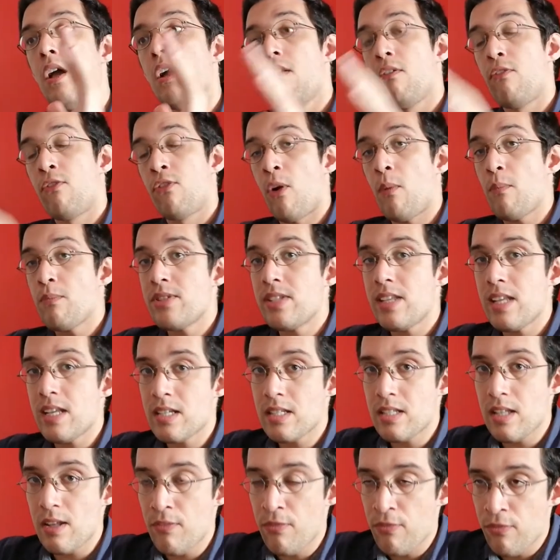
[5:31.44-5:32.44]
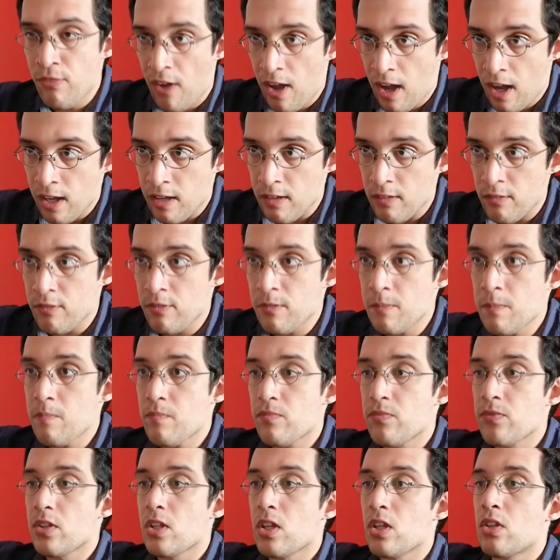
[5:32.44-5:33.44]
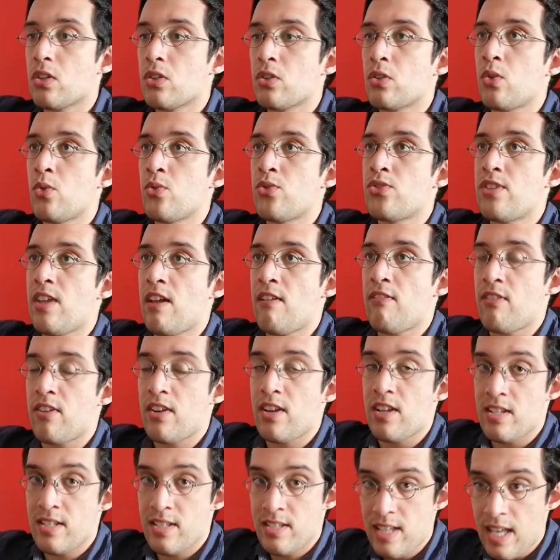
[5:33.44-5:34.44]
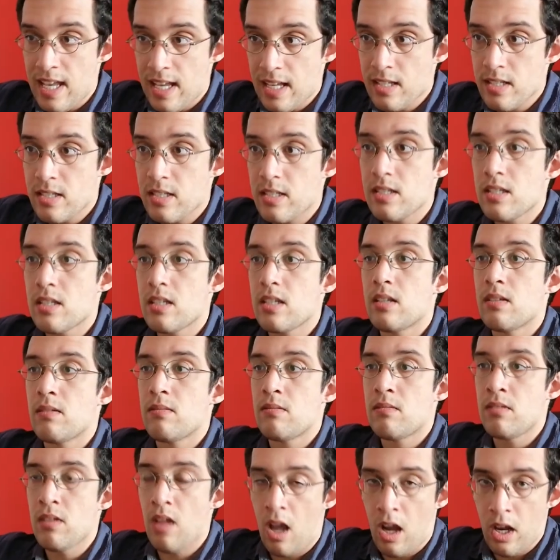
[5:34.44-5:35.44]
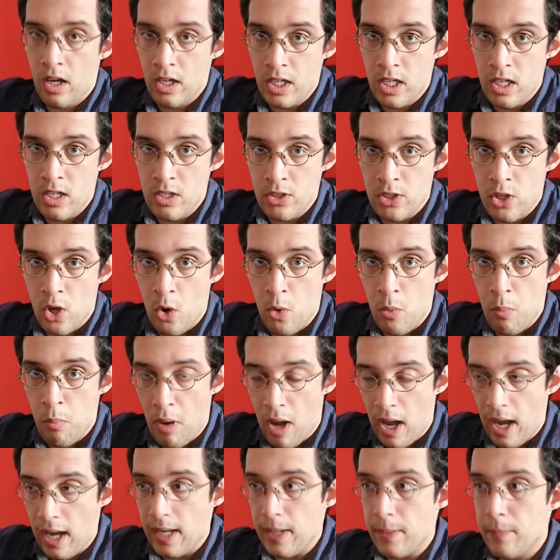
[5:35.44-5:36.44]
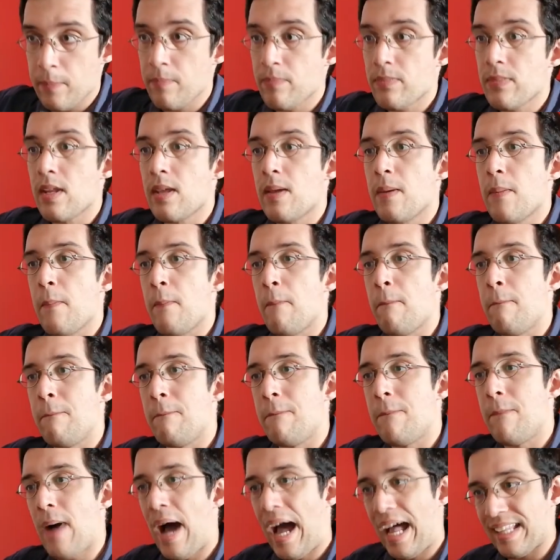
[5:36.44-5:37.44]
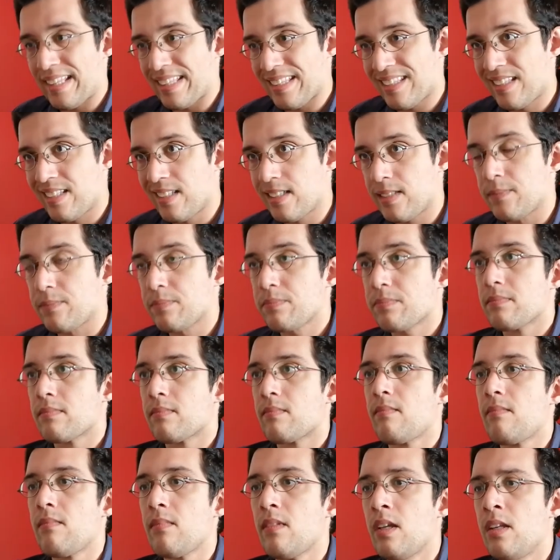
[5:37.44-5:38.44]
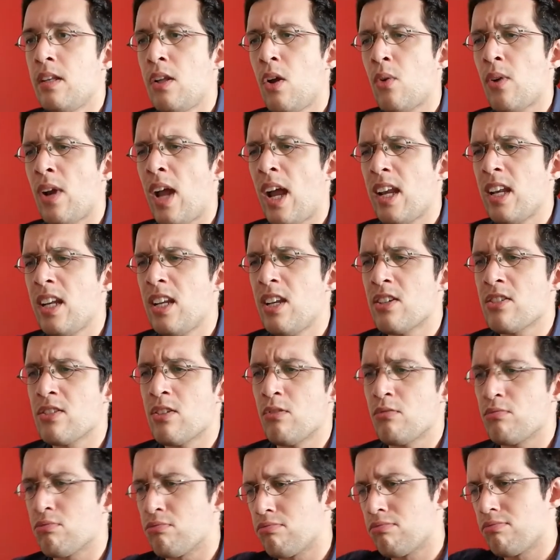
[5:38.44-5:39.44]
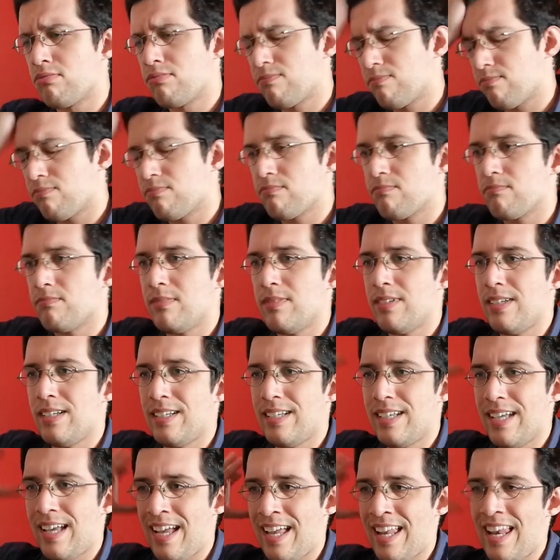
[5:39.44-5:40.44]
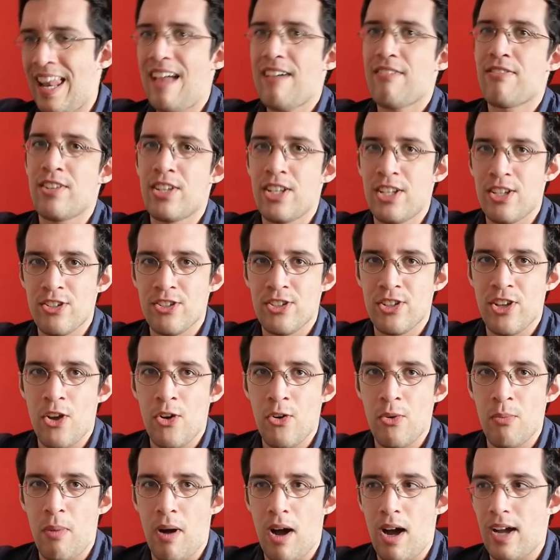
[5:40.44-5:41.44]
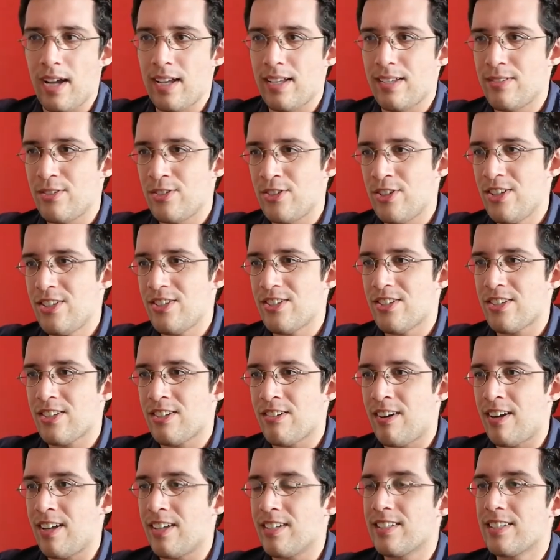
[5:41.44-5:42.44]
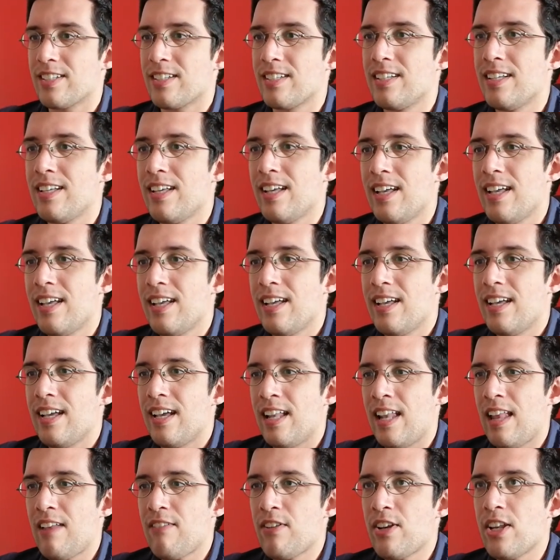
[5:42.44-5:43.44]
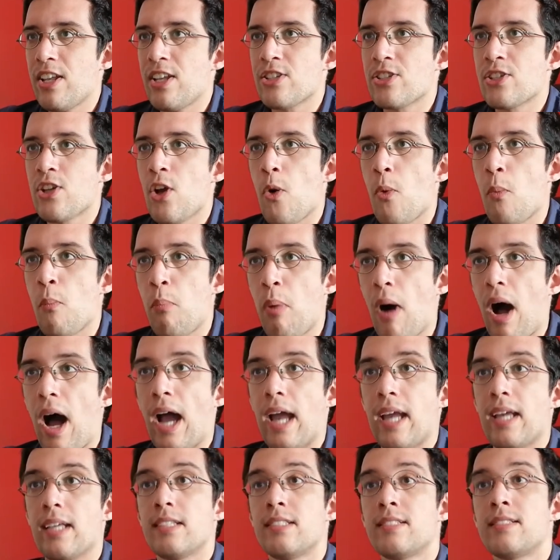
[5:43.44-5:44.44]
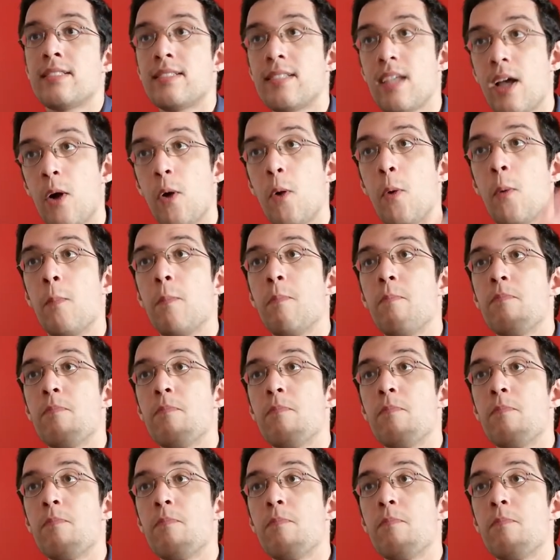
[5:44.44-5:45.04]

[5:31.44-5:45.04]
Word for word: from 65 to 76, nine years go by. But, no, nine years, no, 11 years go by. Jesus Christ. 11 years go by. So,